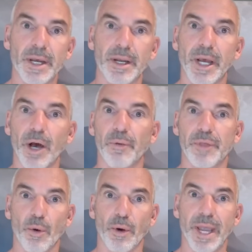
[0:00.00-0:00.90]
eating
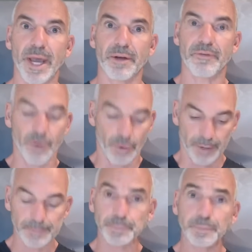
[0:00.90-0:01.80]
healthy organic food.
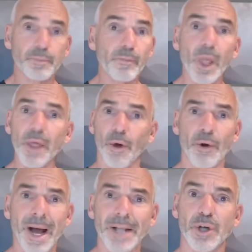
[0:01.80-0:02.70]
They're
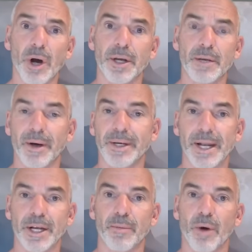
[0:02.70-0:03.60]
not talking about
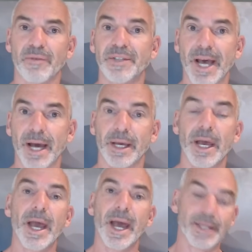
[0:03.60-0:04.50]
getting them off tech
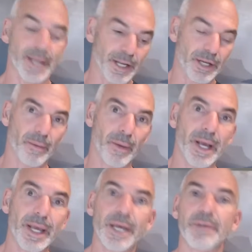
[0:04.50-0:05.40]
and getting them
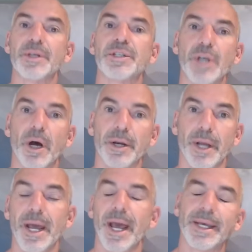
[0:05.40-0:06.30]
in the sun
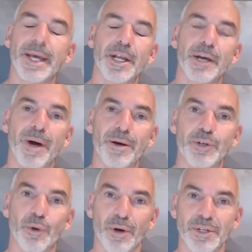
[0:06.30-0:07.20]
and getting them
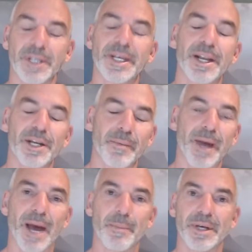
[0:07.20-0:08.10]
outdoors and getting them
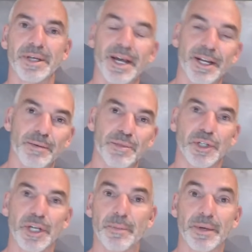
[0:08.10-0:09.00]
happy and getting them
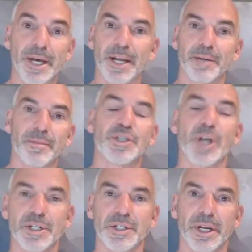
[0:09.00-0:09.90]
sleep and getting them
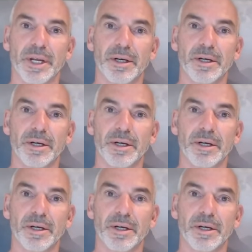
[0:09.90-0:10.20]
adjusted.